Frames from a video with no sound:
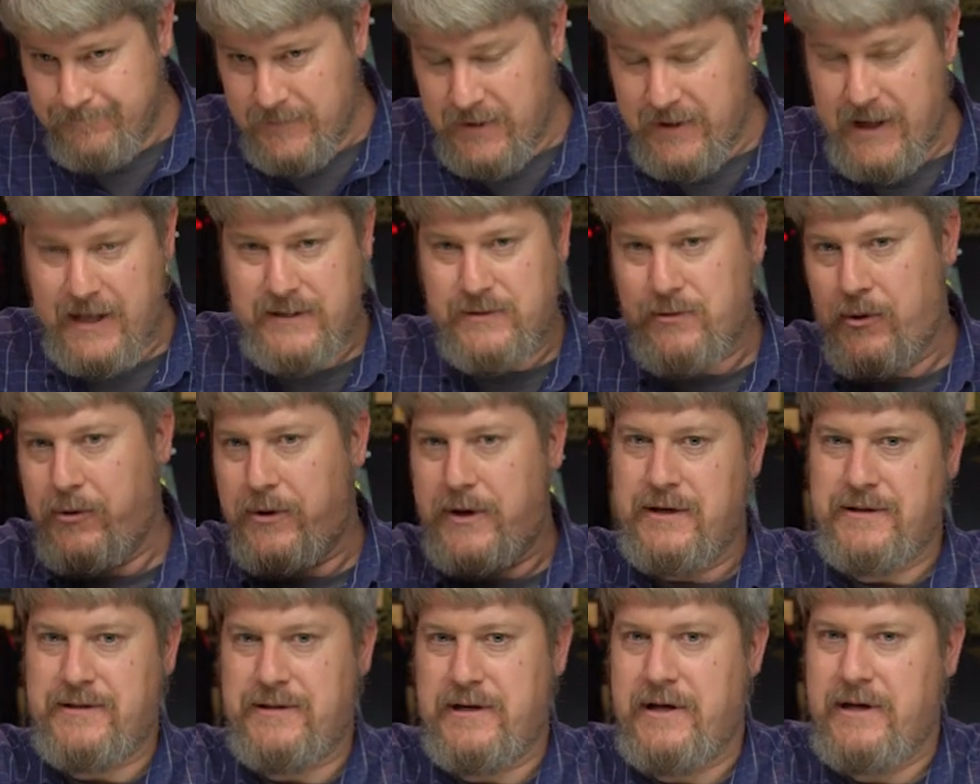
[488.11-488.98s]
And that's what we're
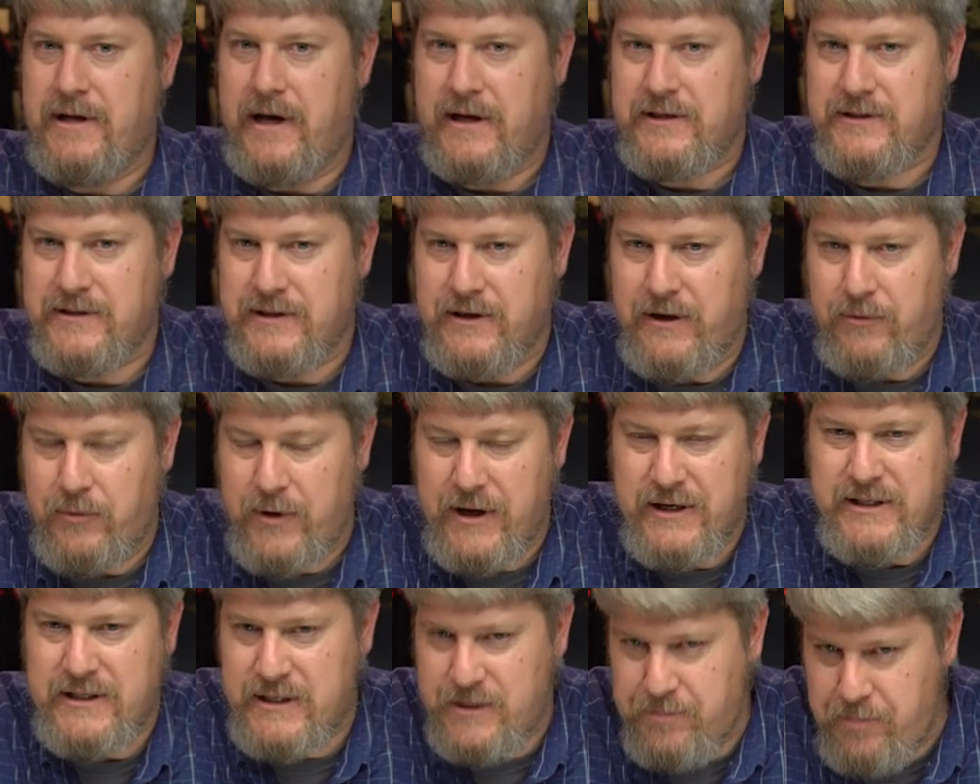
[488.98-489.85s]
gonna see next year.
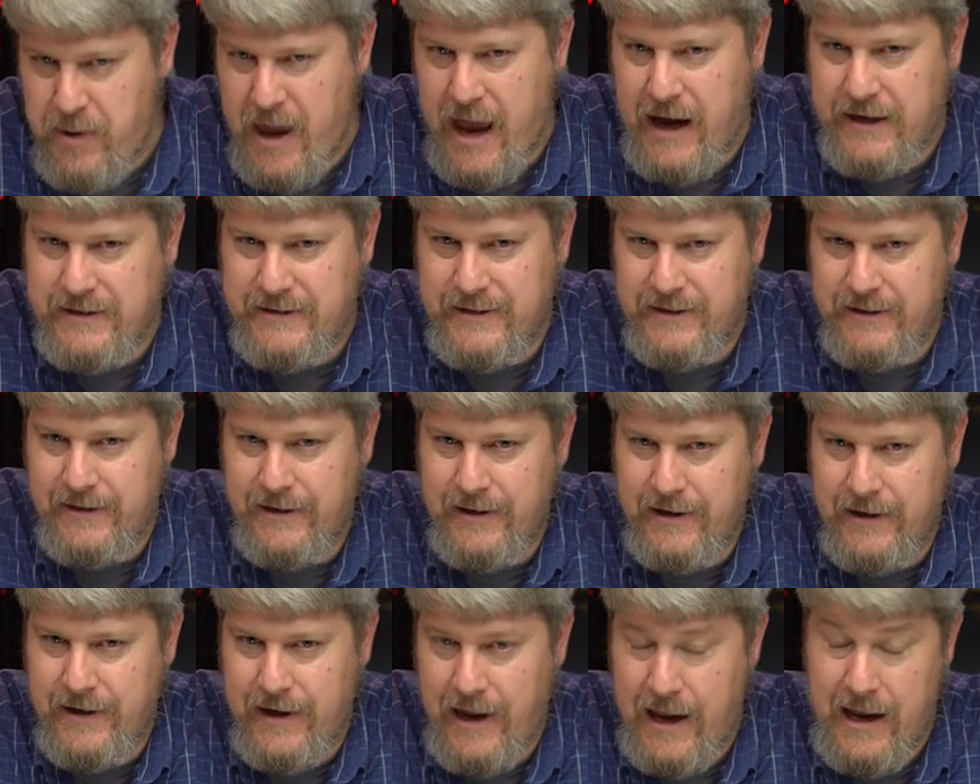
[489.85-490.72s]
We expect
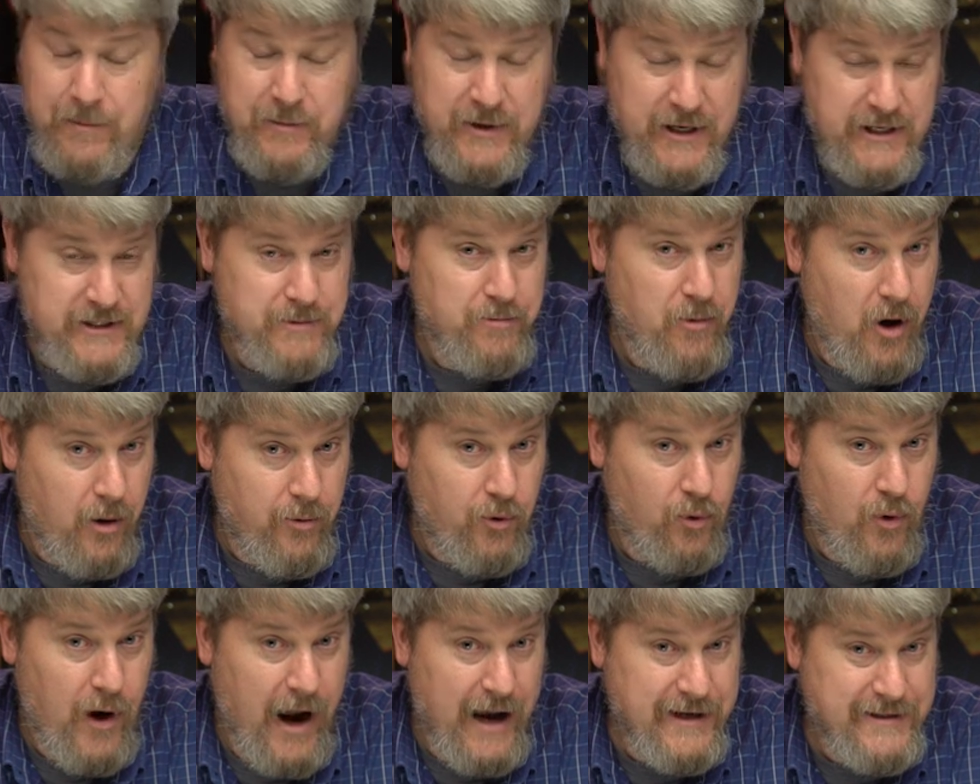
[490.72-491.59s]
AMD's
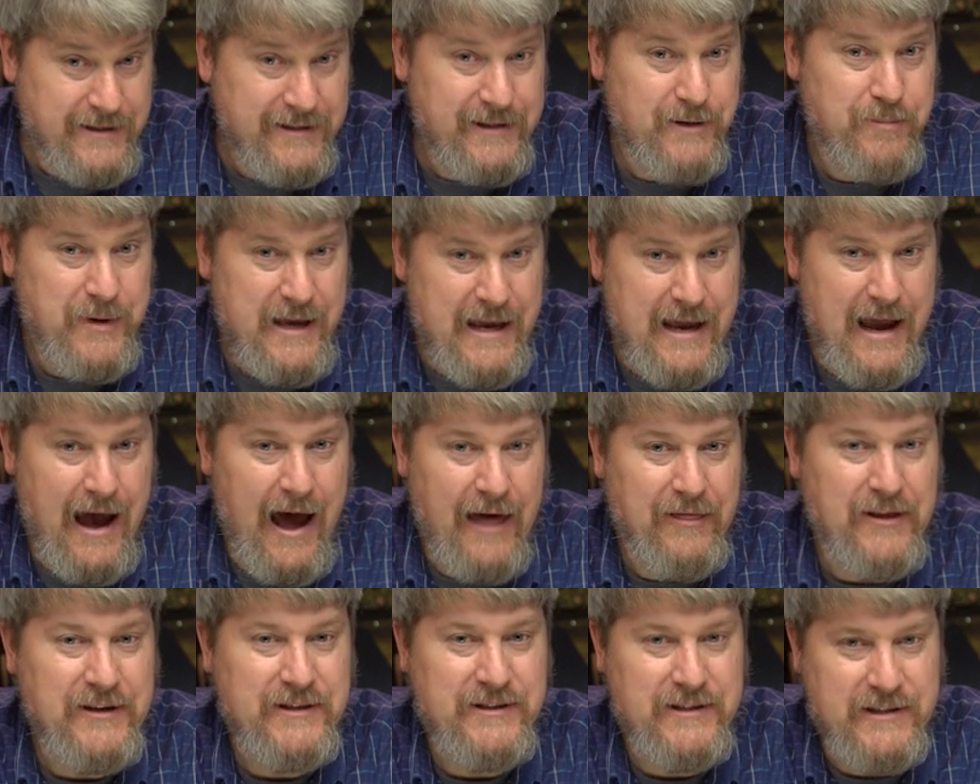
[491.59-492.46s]
Mobile Ryzen to be
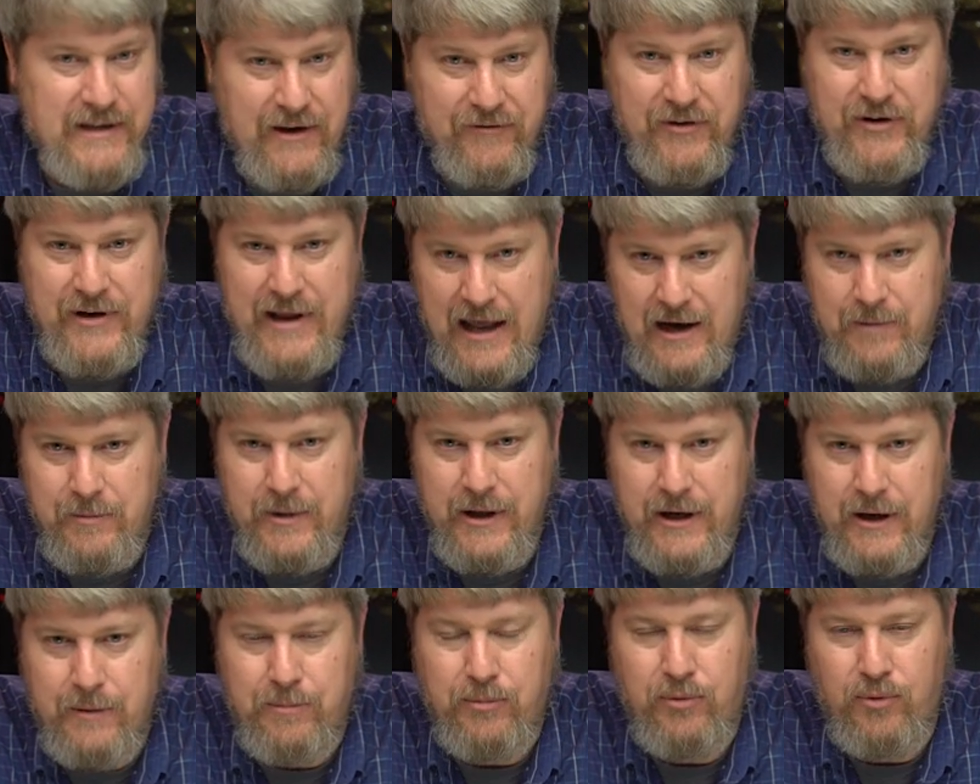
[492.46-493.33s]
at the seven
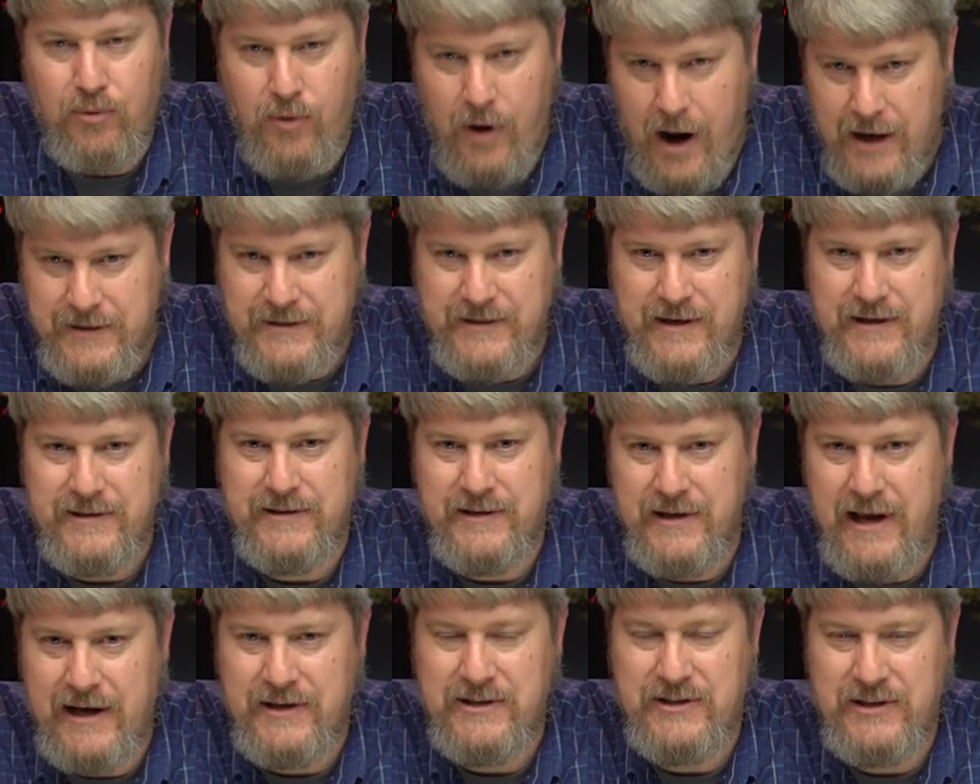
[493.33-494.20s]
nanometer process
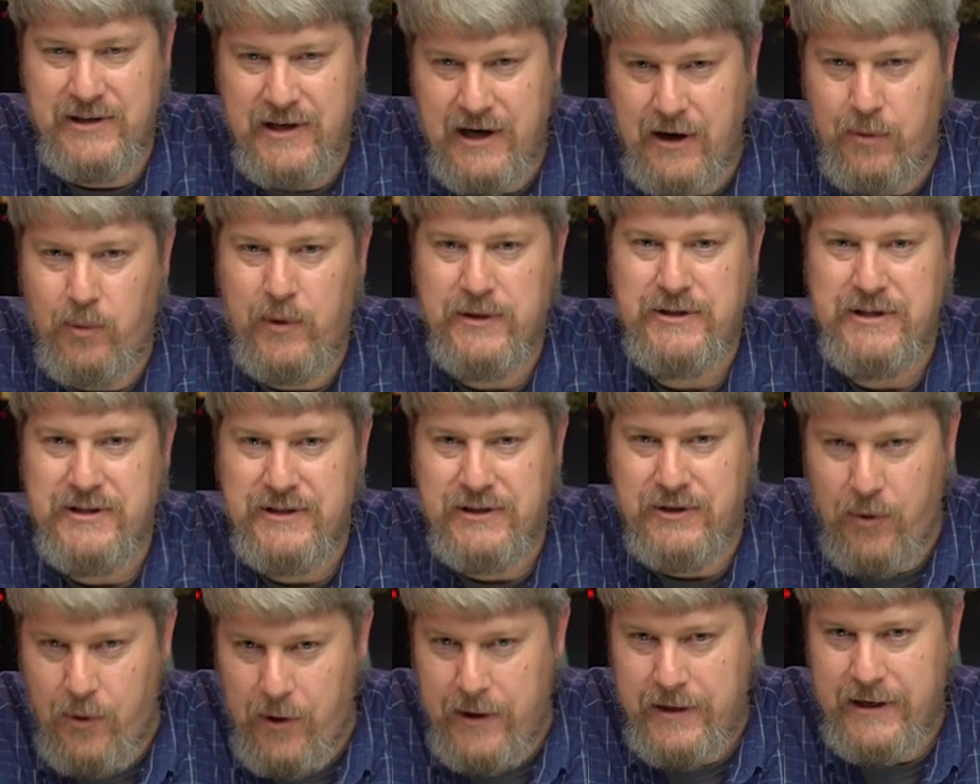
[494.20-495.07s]
next year, which is
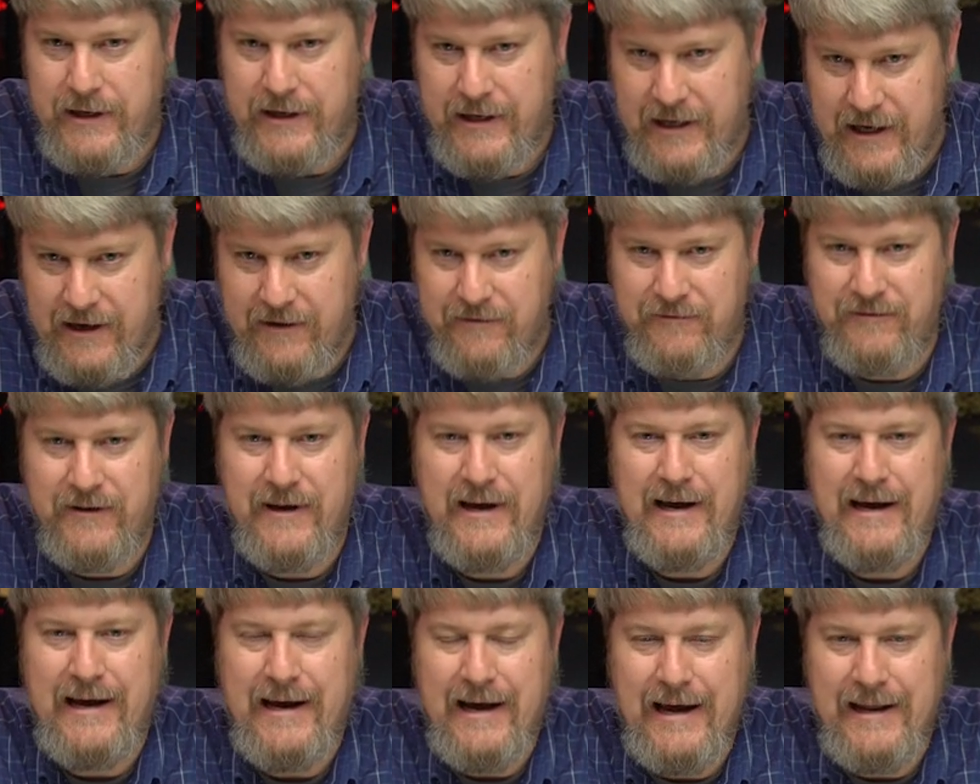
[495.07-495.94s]
going to give
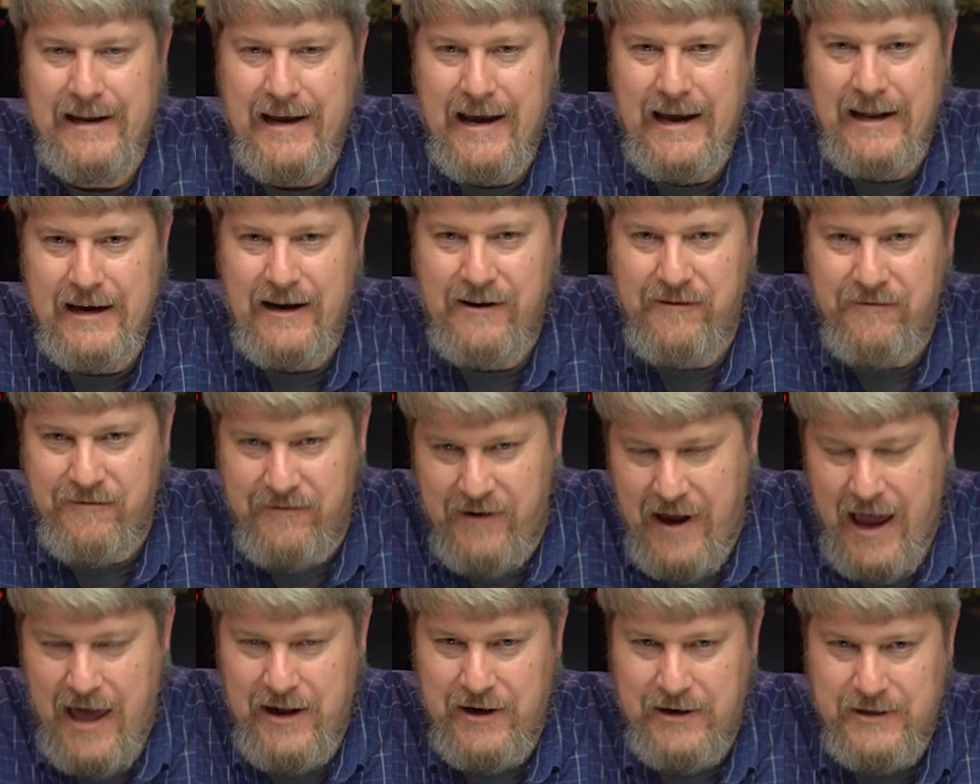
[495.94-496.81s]
it an
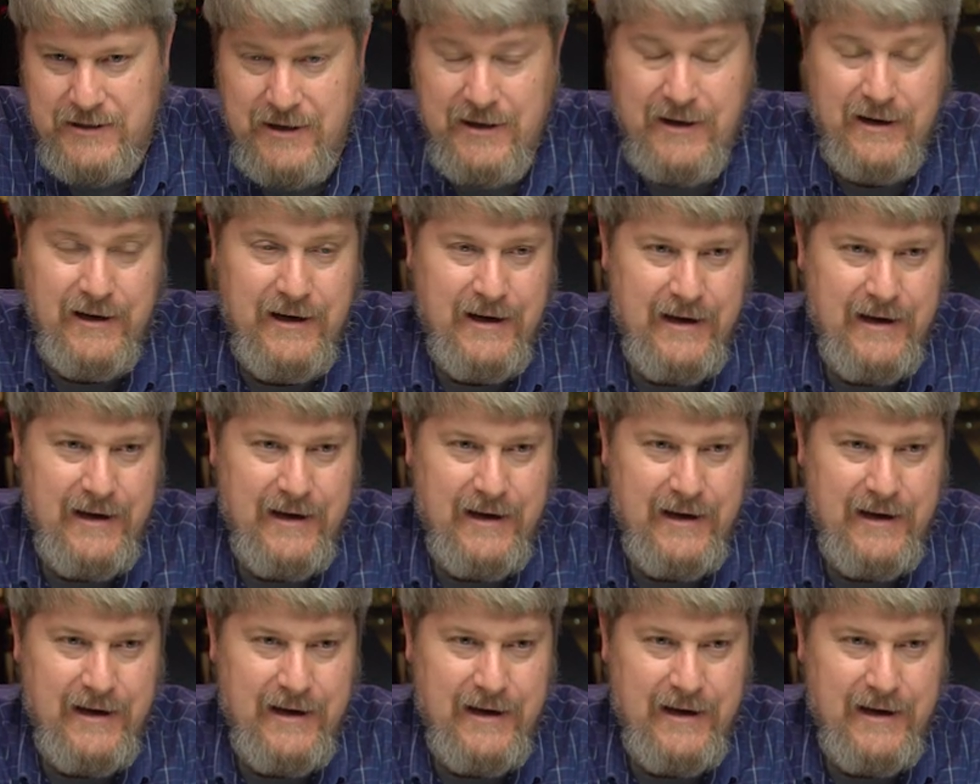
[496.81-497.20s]
advantage.